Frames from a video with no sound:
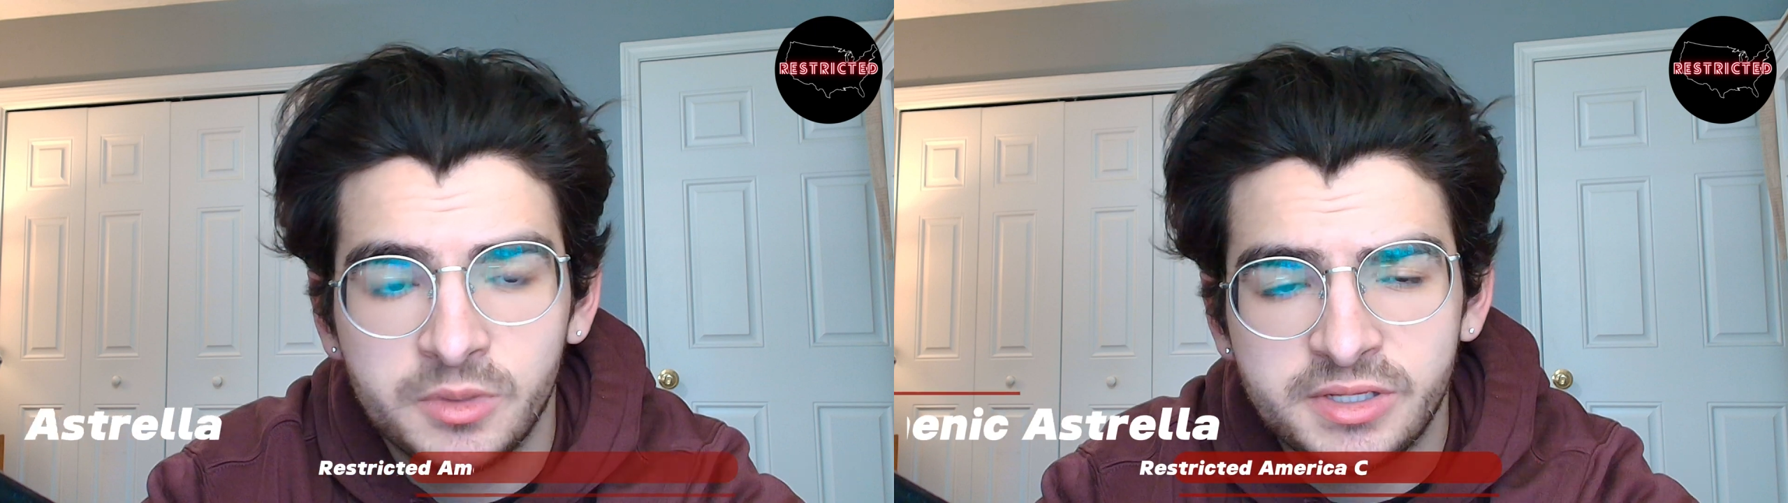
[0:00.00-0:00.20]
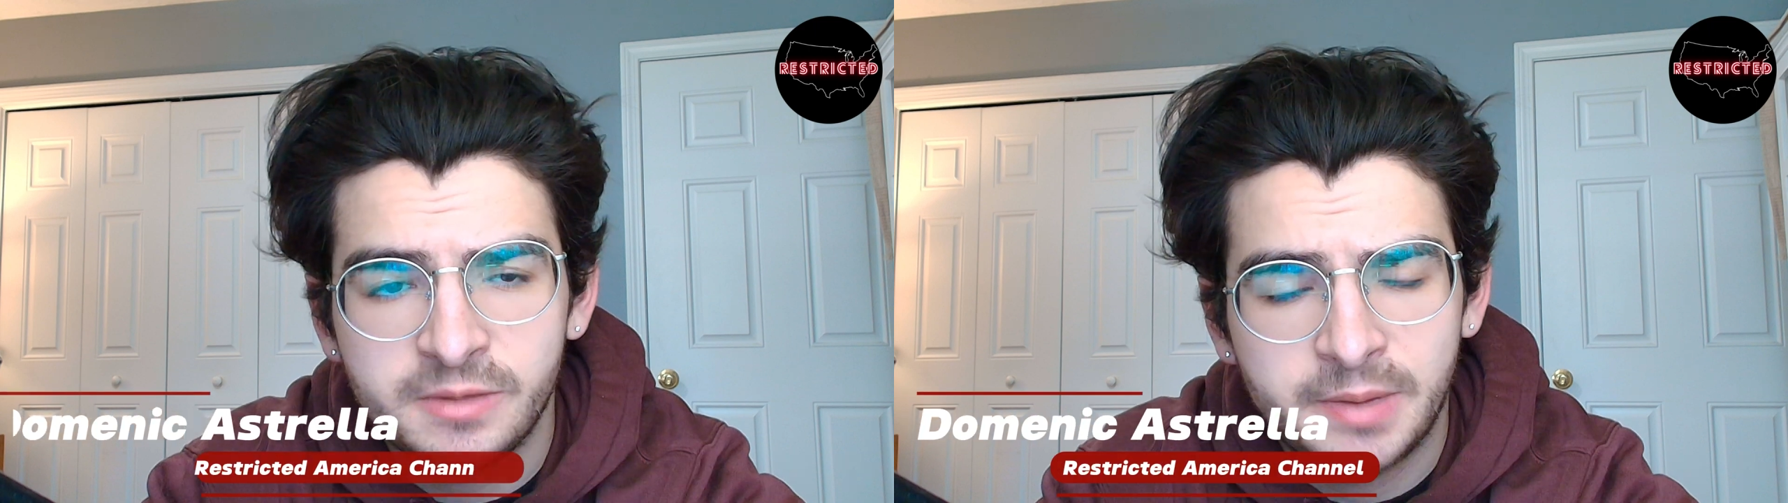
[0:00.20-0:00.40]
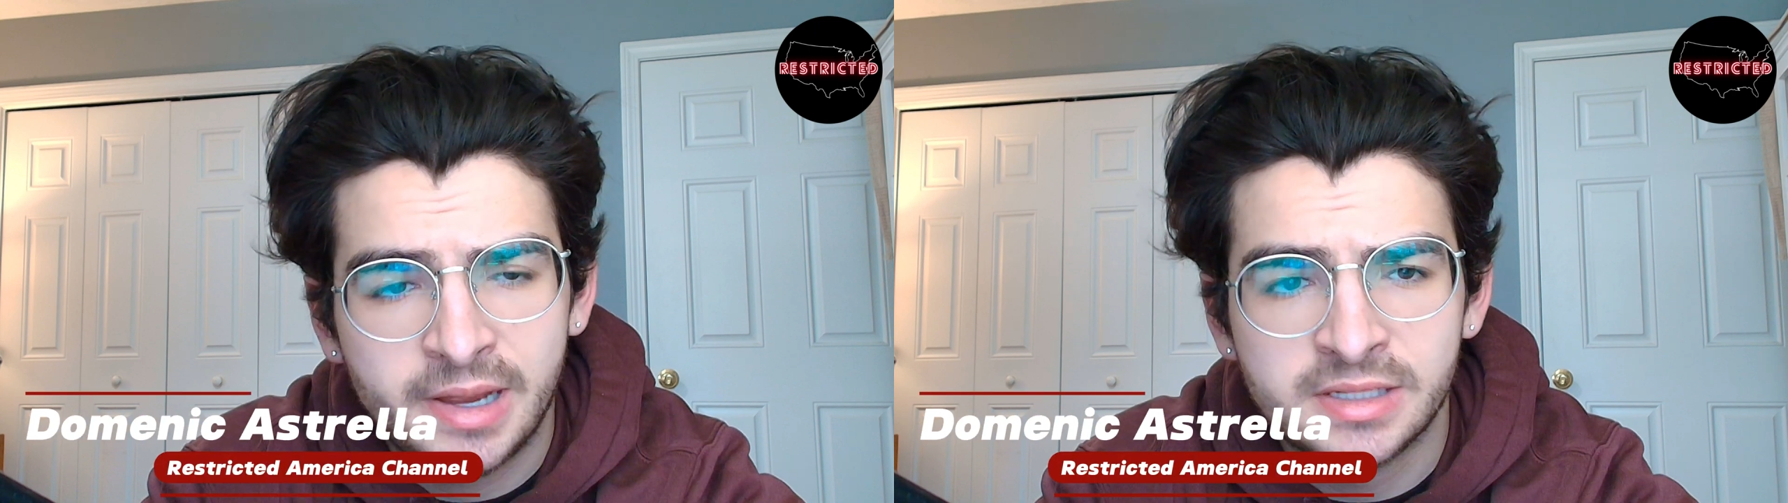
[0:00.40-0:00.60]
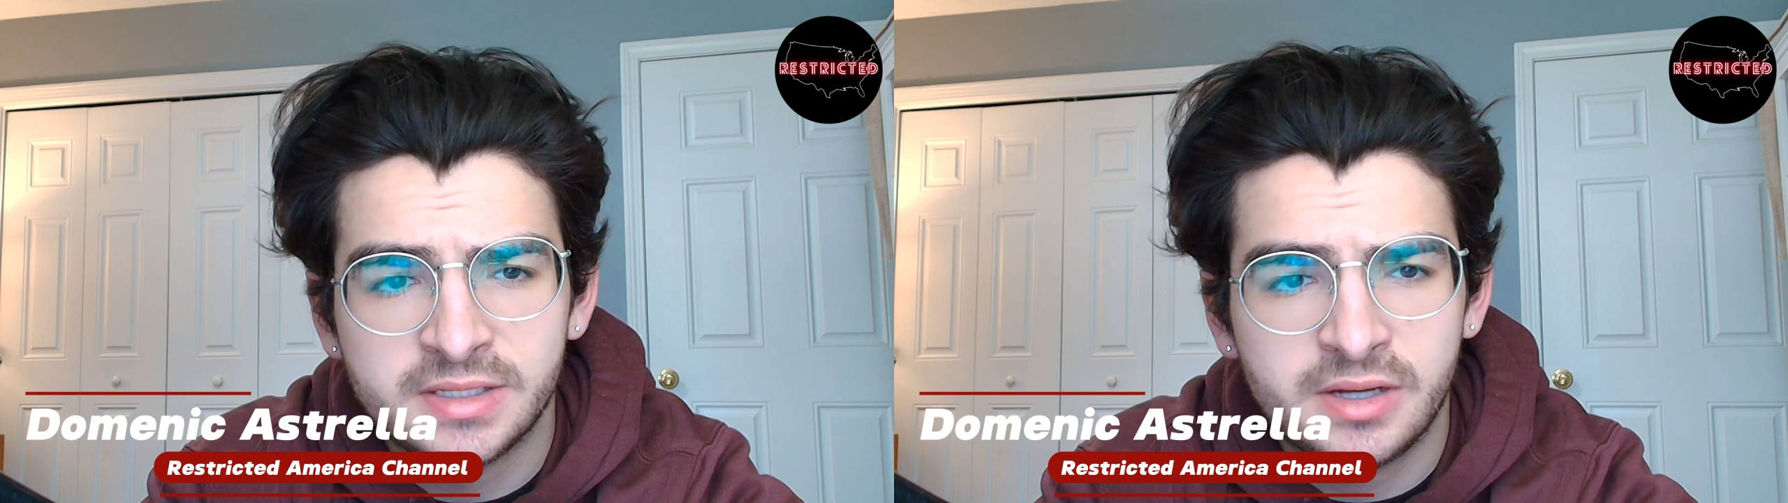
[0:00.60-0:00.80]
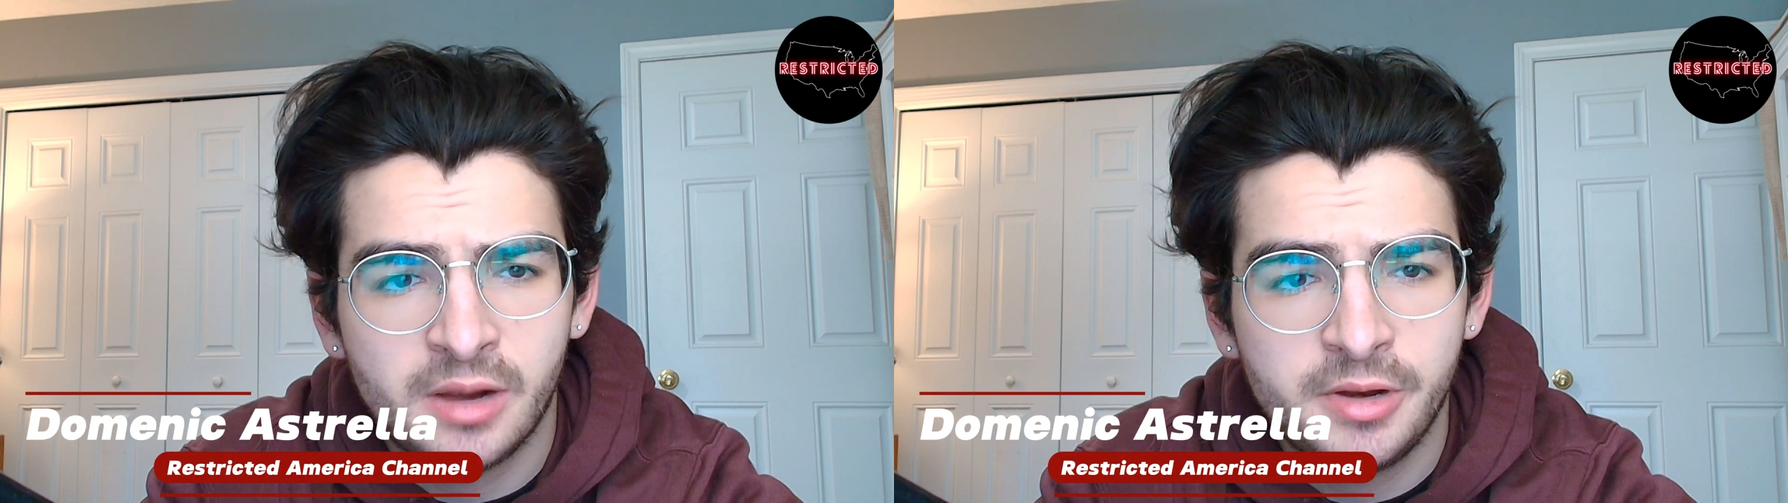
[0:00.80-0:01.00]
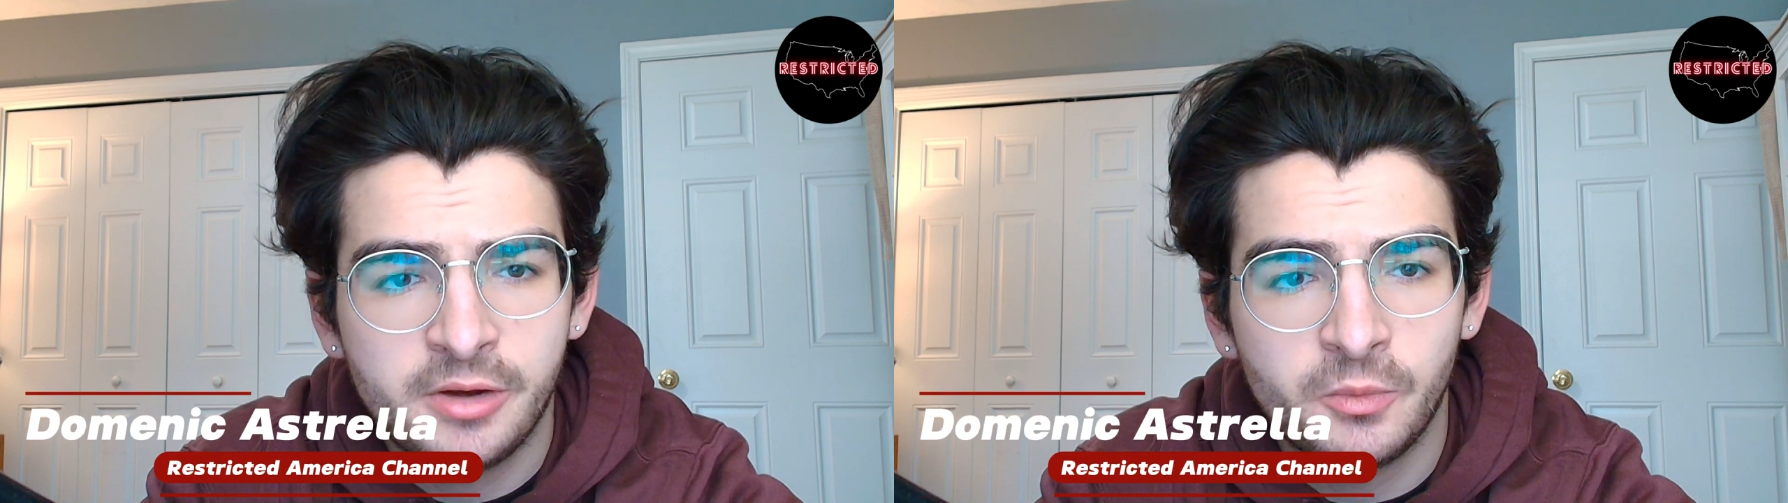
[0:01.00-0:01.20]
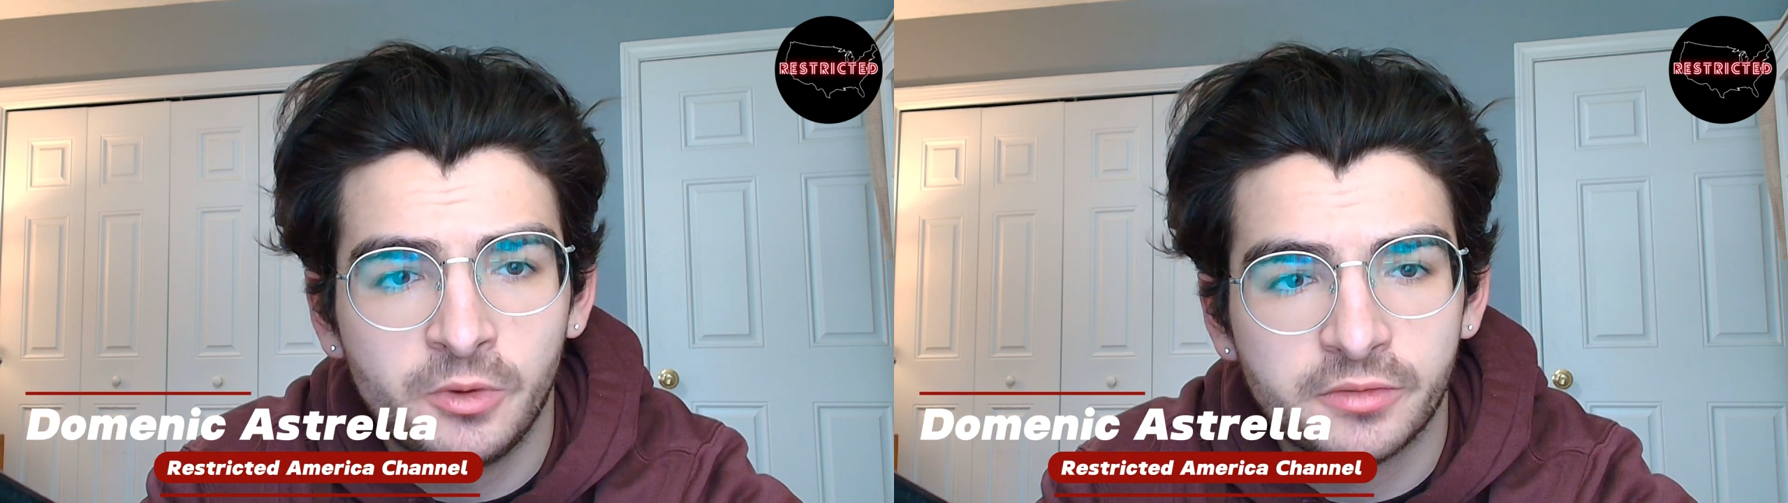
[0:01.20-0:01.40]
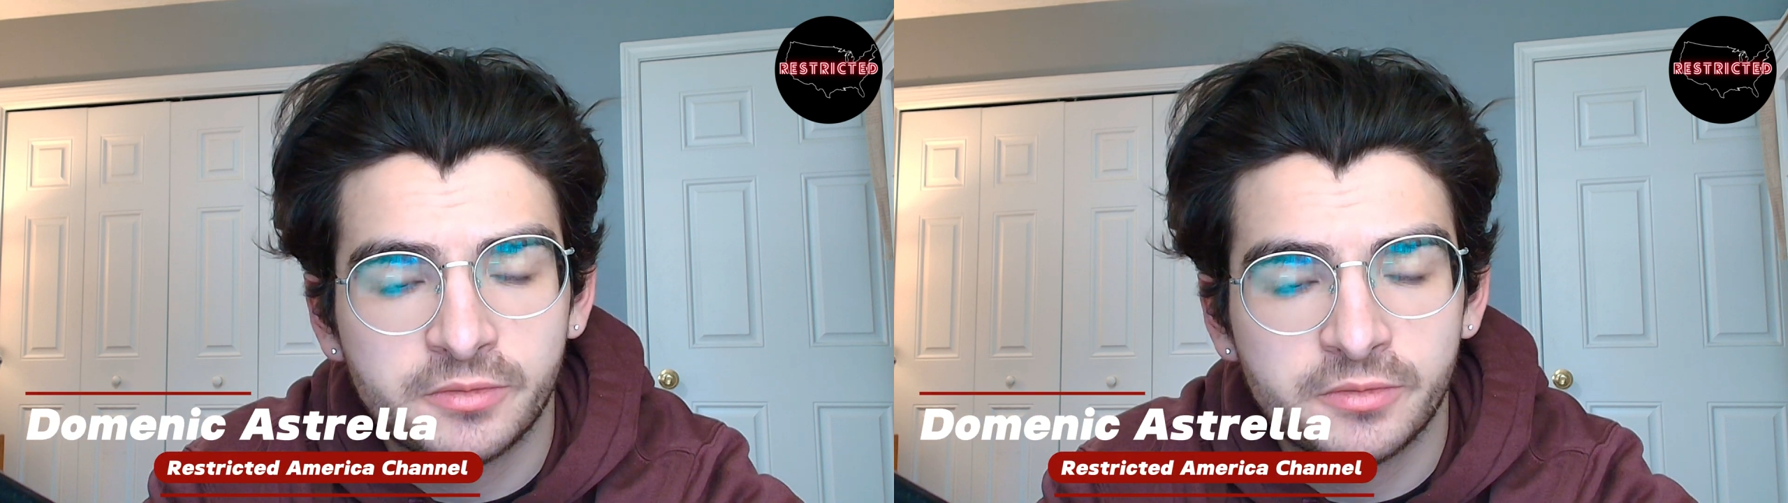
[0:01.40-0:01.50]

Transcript: up, guys? Dom here with